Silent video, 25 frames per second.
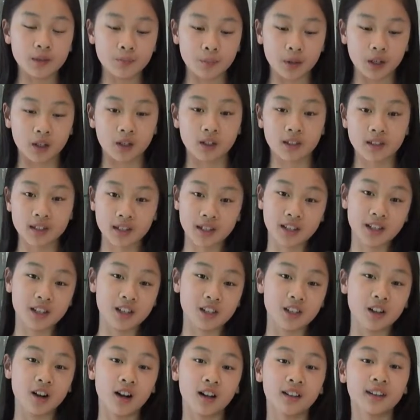because it
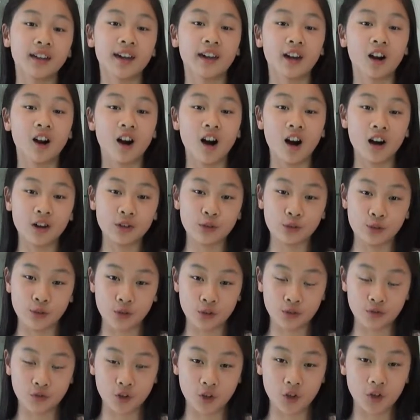is called a hot noodle
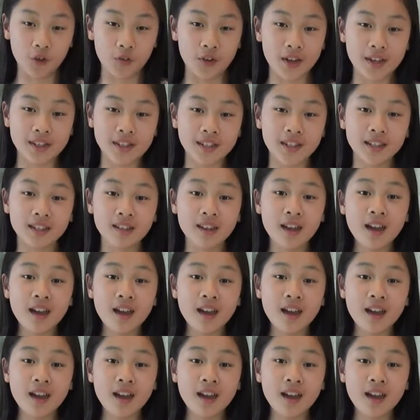for a reason,